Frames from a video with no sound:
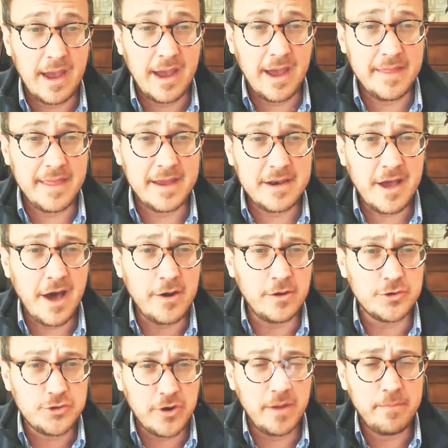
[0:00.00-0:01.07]
And then
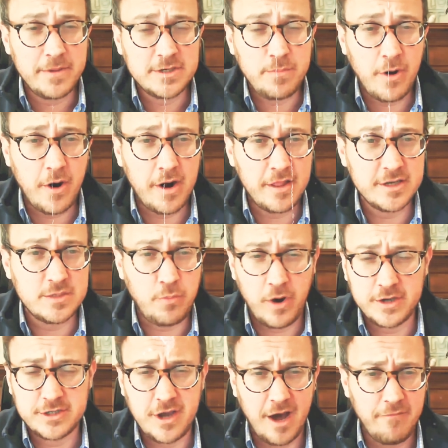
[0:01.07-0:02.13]
Donald Trump, as part of this
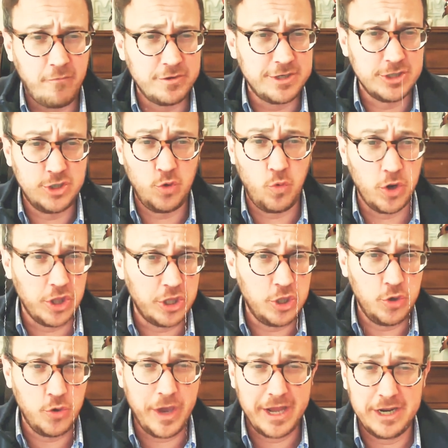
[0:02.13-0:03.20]
press conference, says,
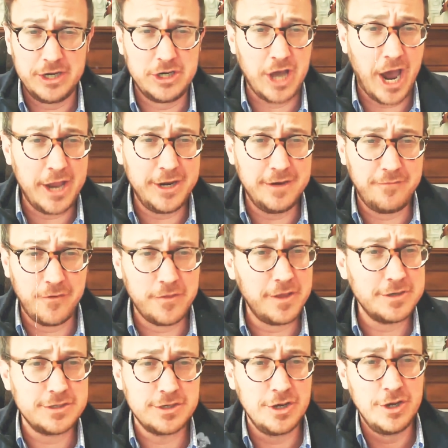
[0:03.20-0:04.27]
you get indicted for
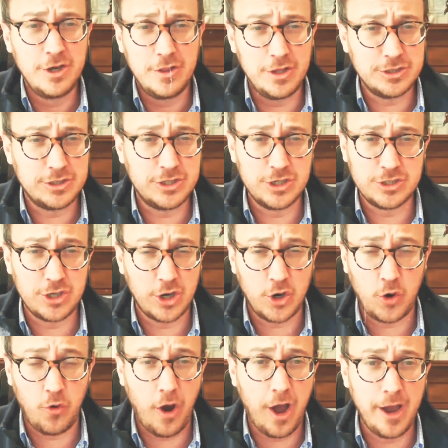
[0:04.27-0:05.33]
this? This is a
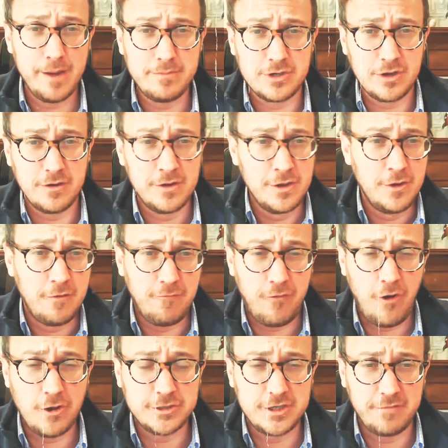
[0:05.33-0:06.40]
crime to
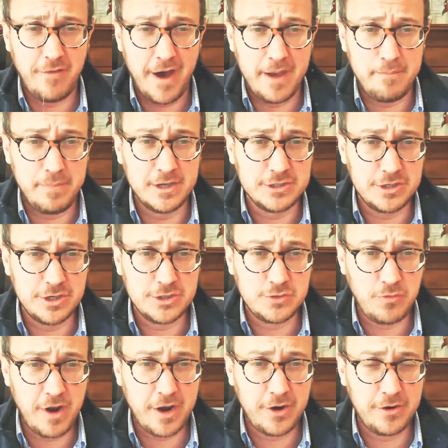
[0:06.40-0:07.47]
falsify business
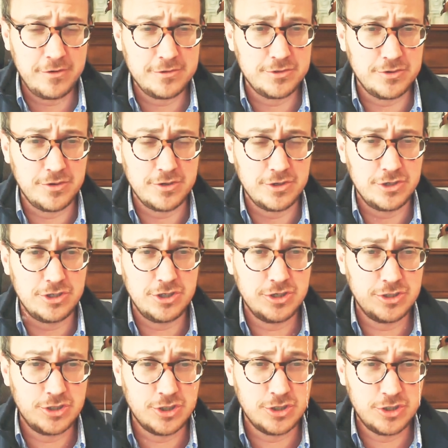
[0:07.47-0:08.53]
records?
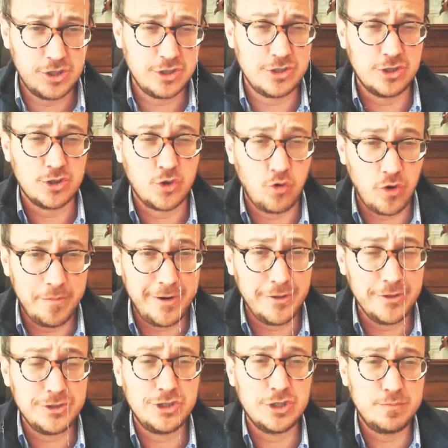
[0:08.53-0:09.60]
This is criminal?
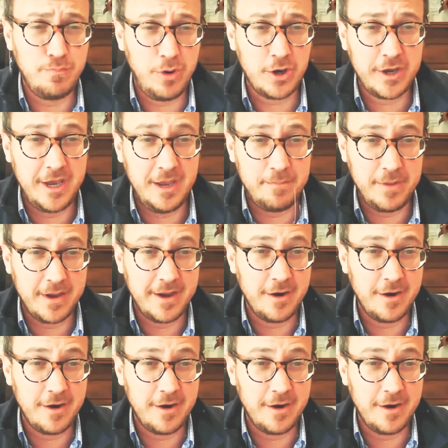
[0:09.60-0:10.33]
This is bookkeeping.